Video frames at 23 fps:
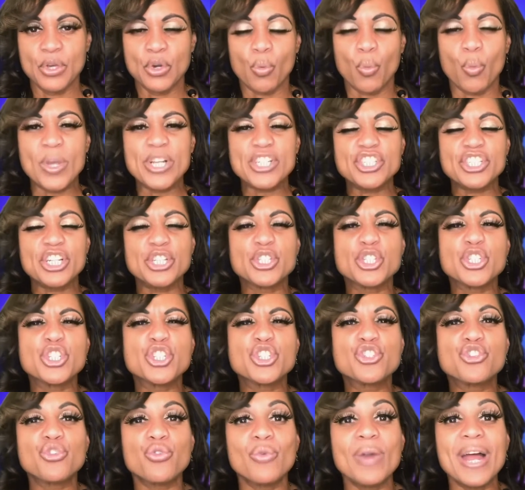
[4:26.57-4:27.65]
We should
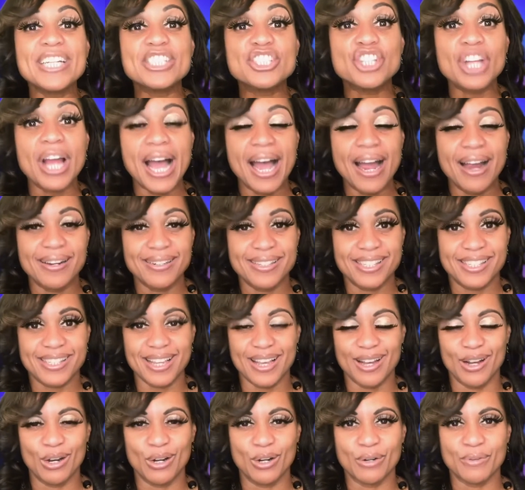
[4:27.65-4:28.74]
stretch
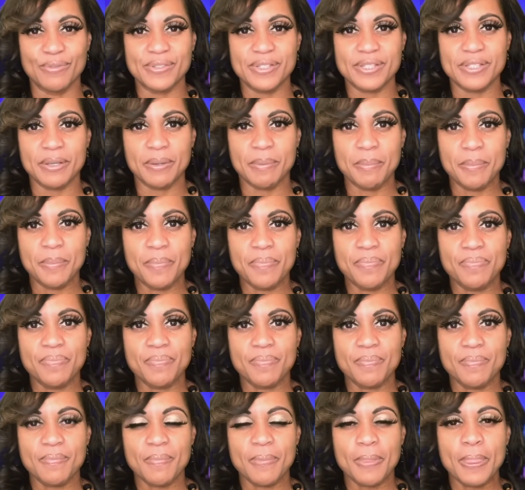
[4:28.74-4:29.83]
ourselves.
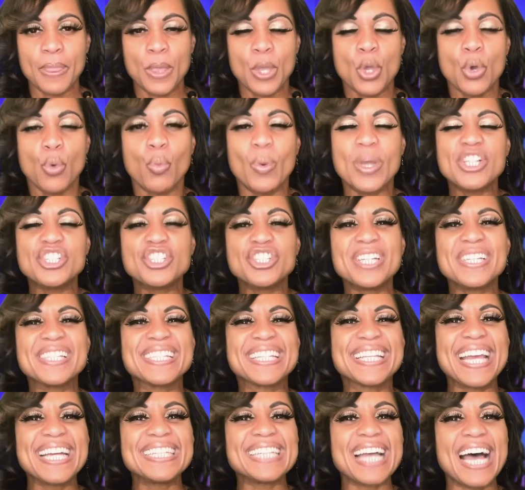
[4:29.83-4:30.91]
We
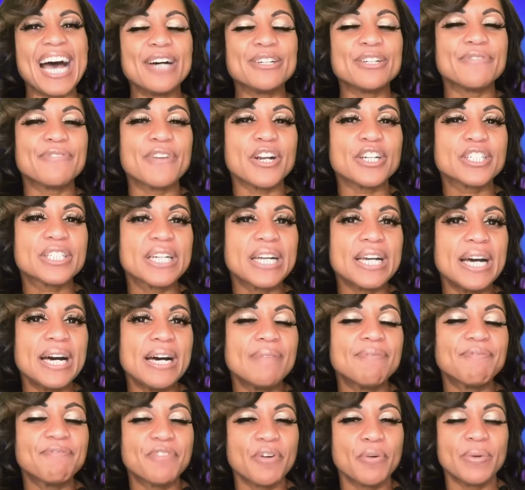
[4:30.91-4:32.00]
should get out of our
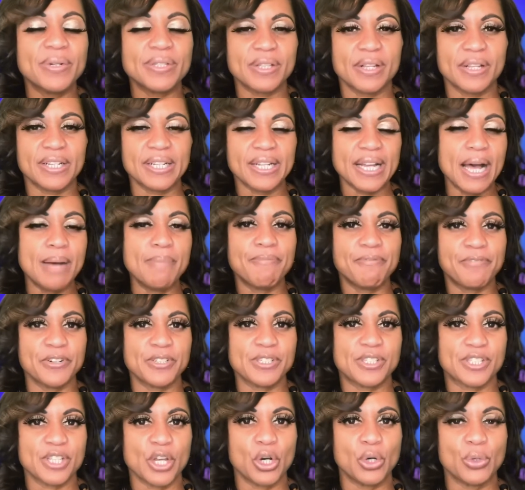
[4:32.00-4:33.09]

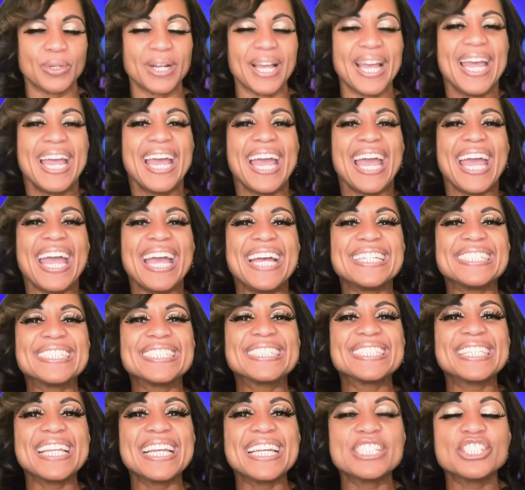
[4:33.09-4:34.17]
comfort zone
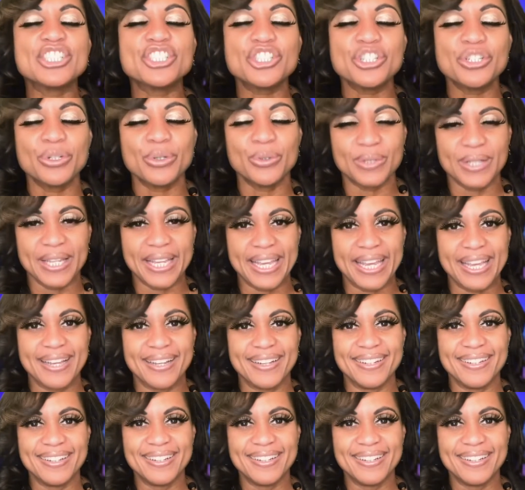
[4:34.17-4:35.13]
intentionally.